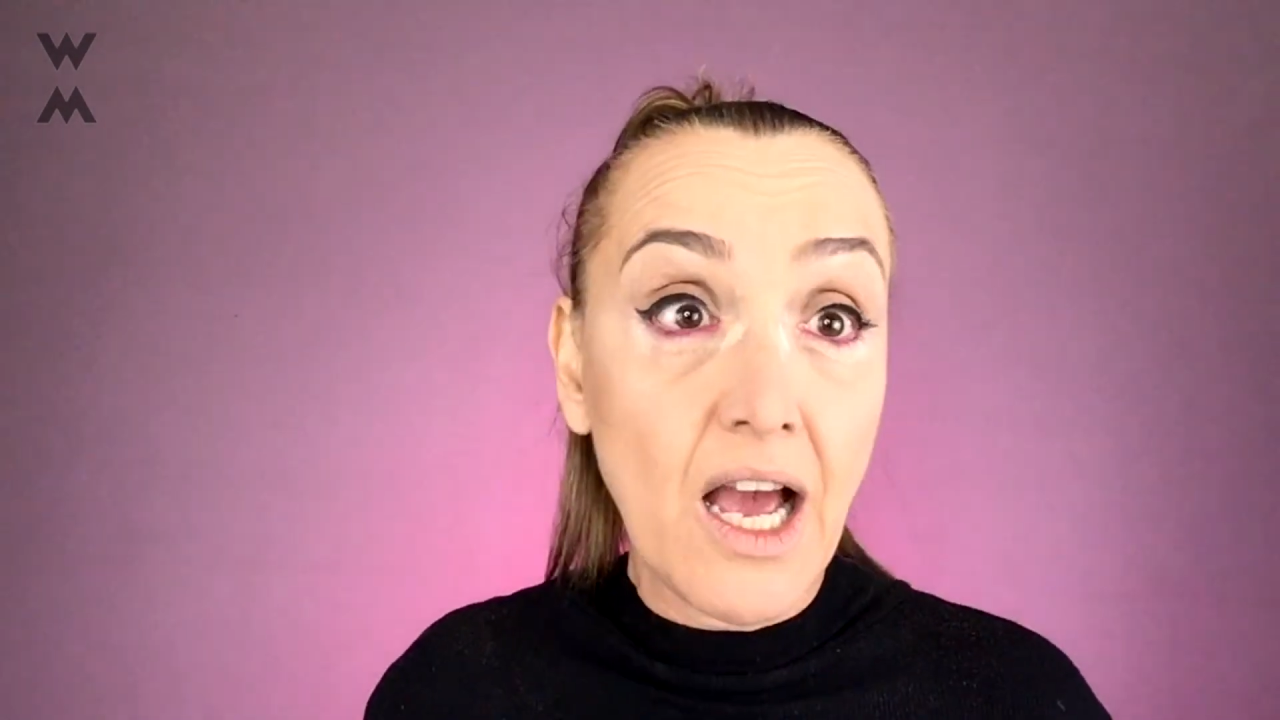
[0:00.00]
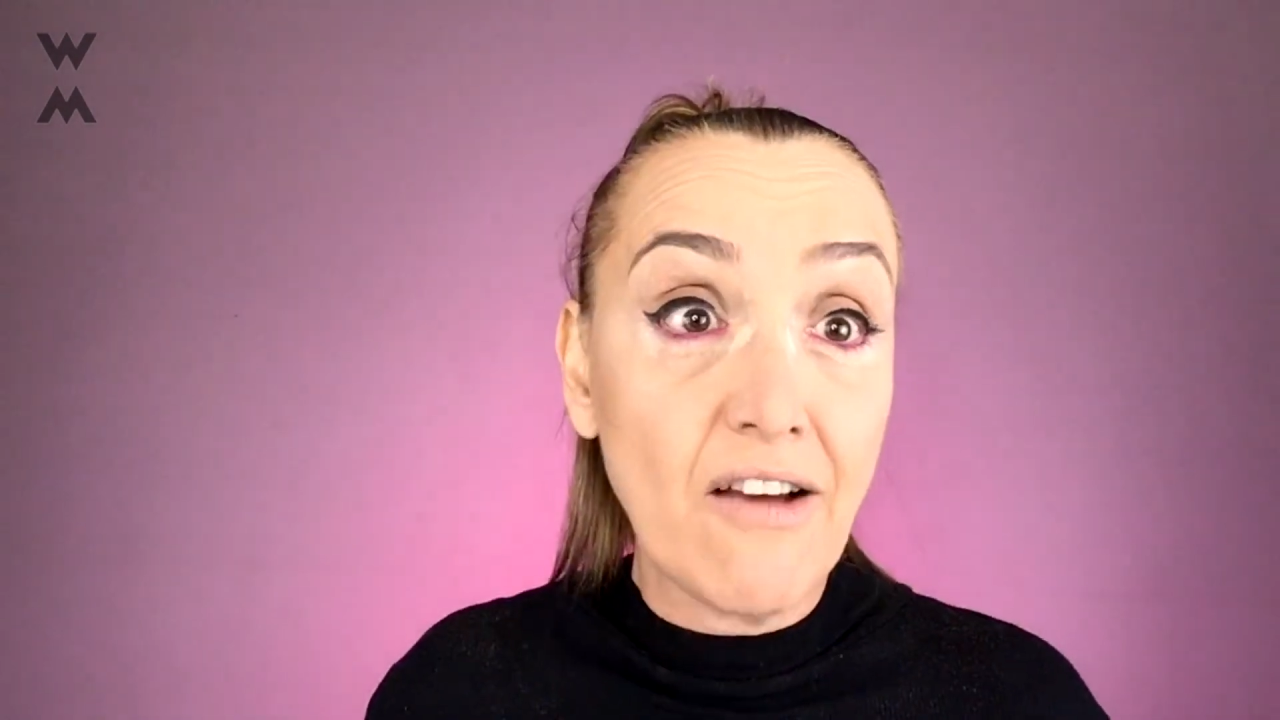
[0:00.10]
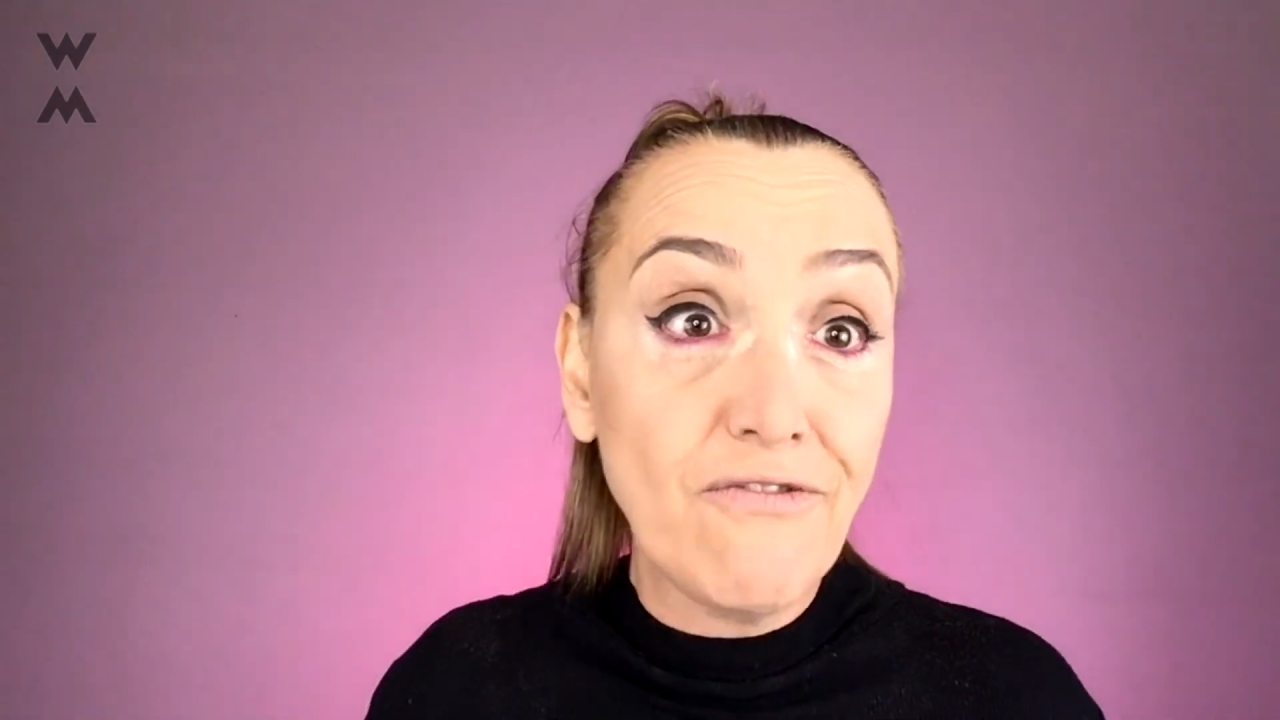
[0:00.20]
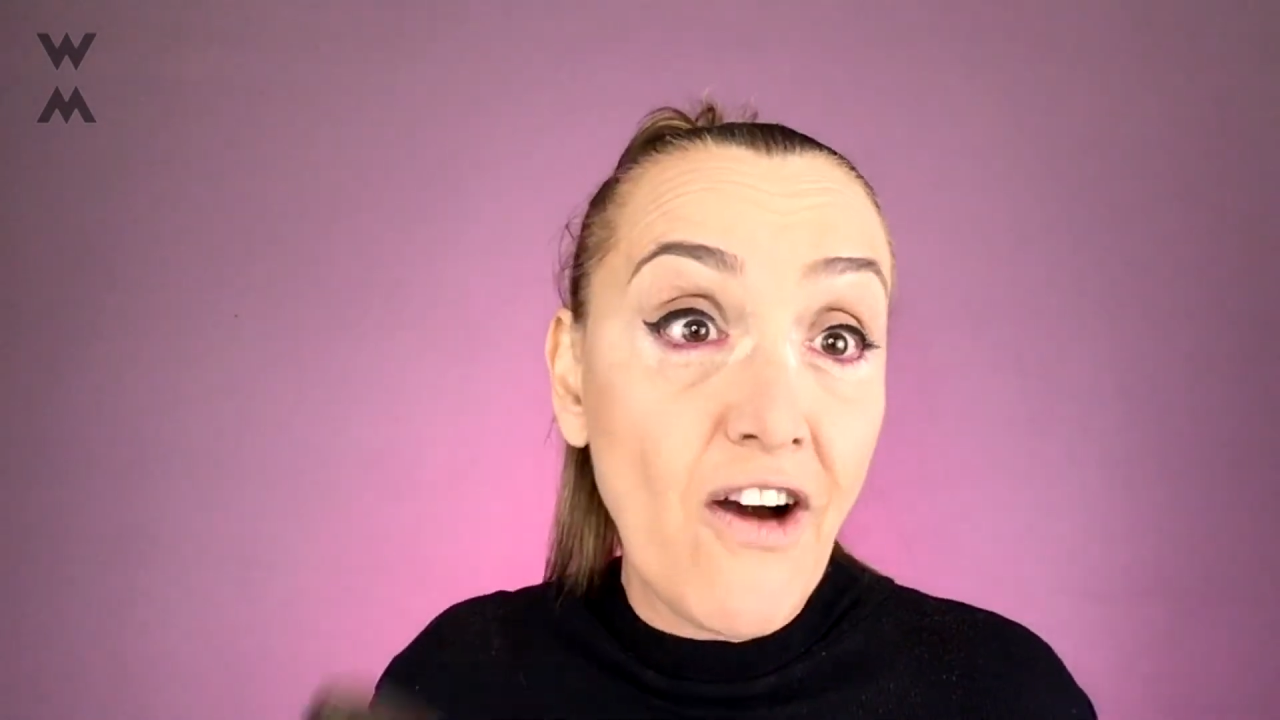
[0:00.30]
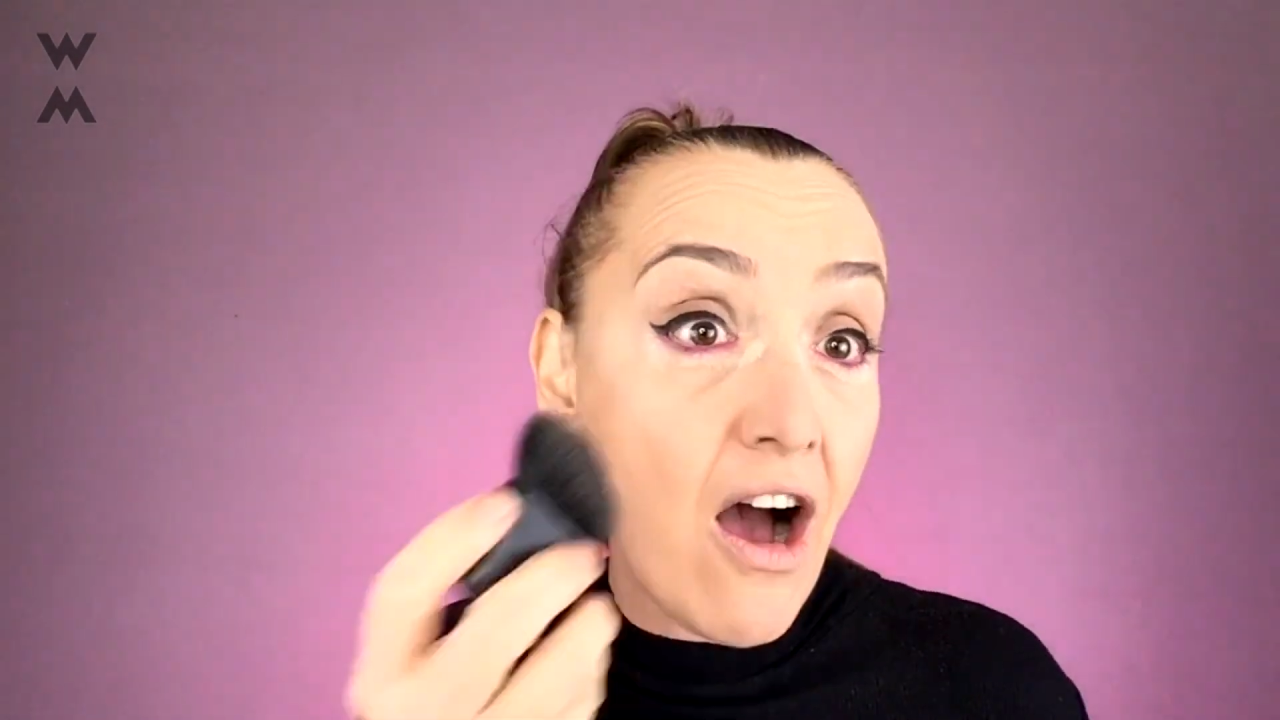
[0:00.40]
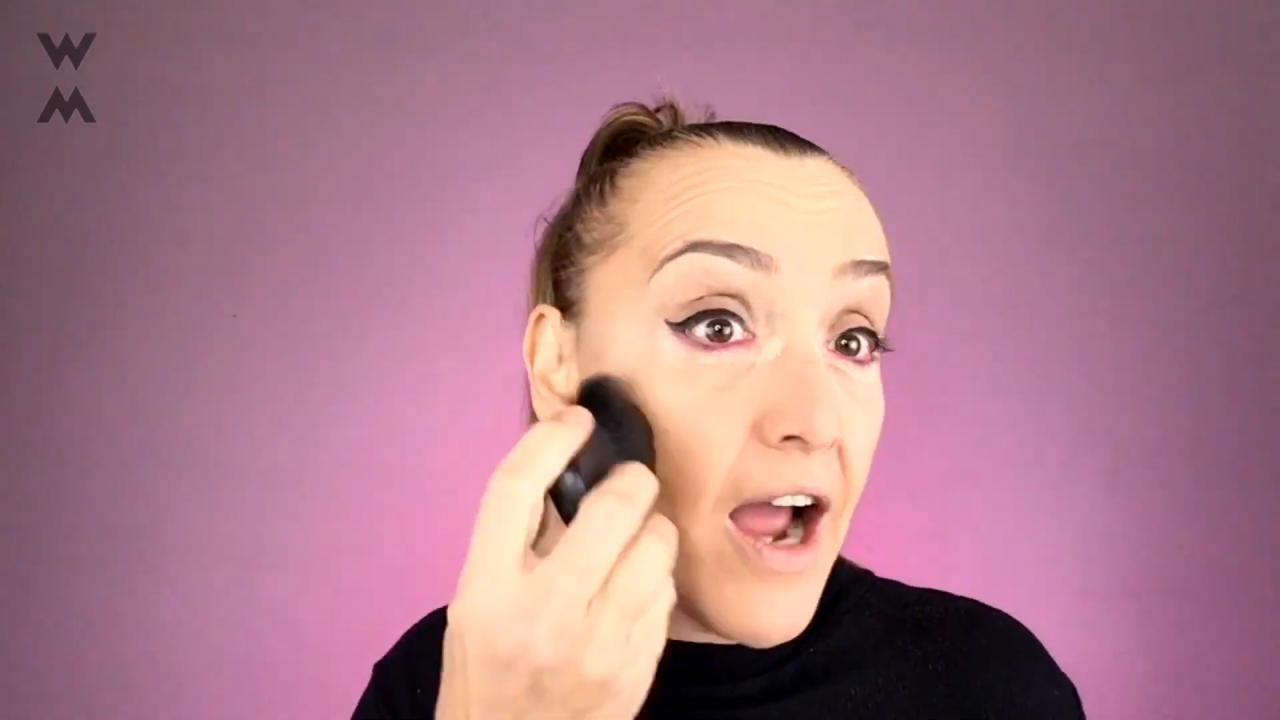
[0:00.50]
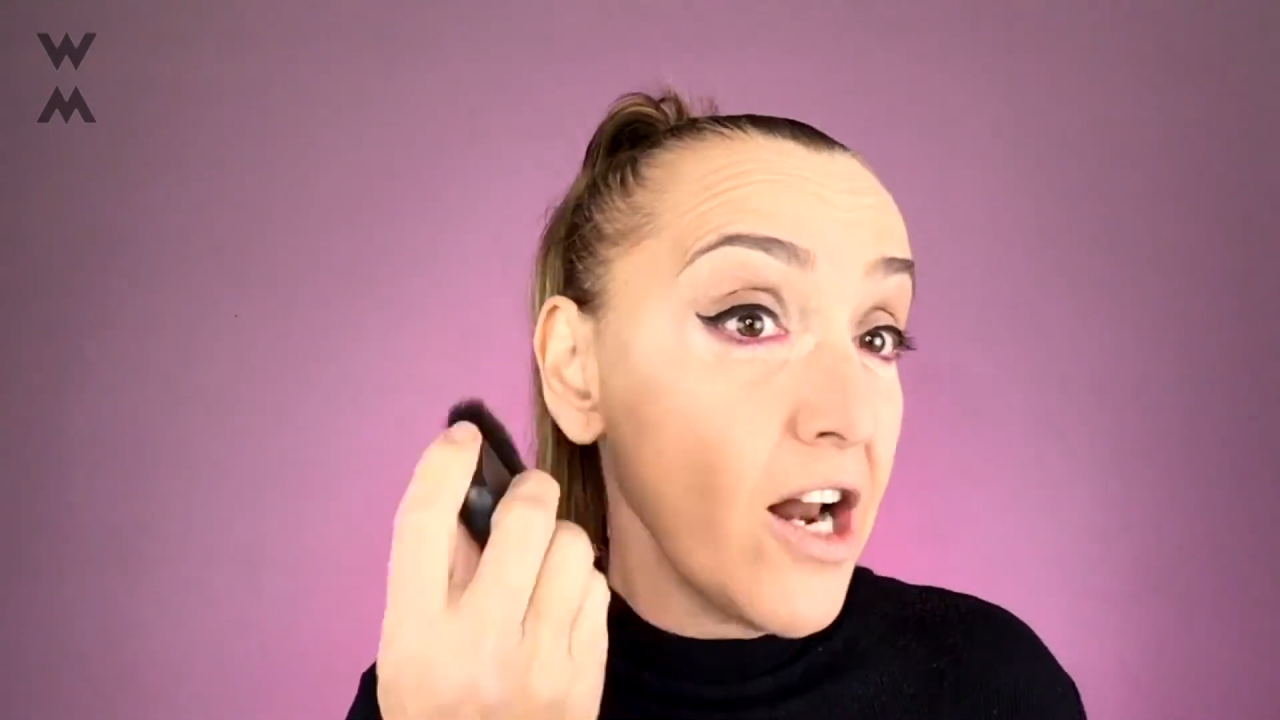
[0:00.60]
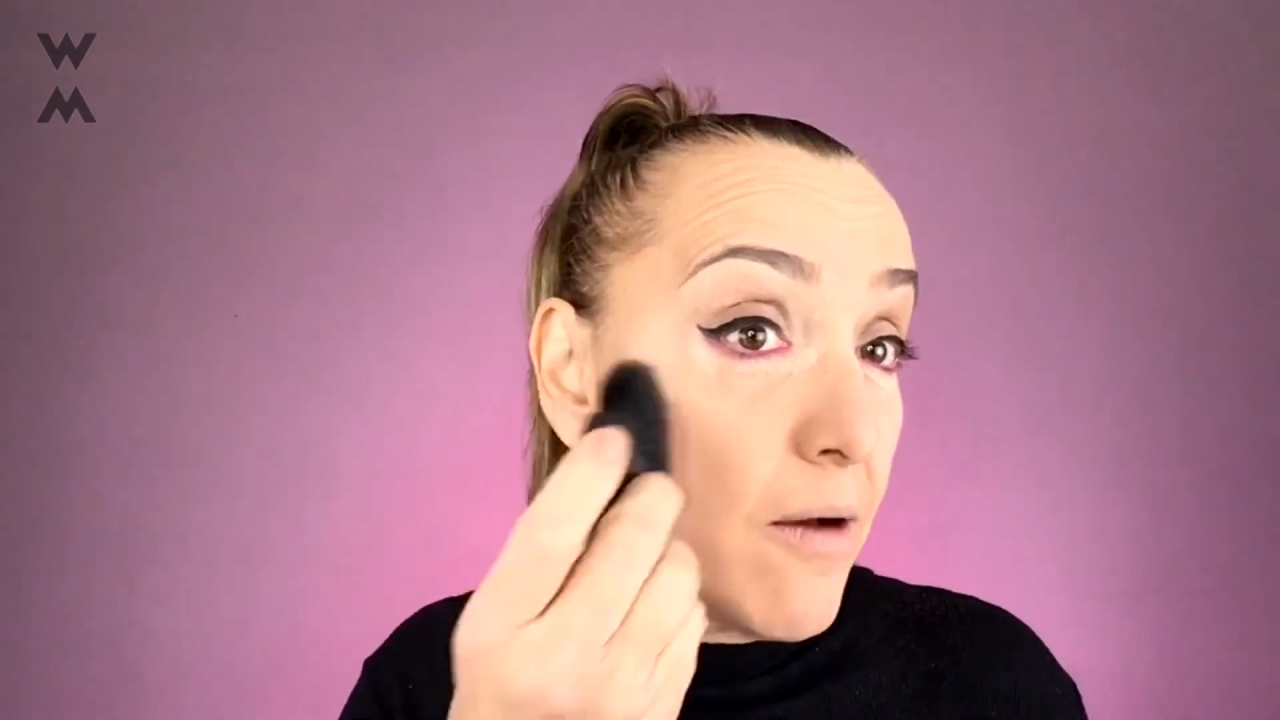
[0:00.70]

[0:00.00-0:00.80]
fine,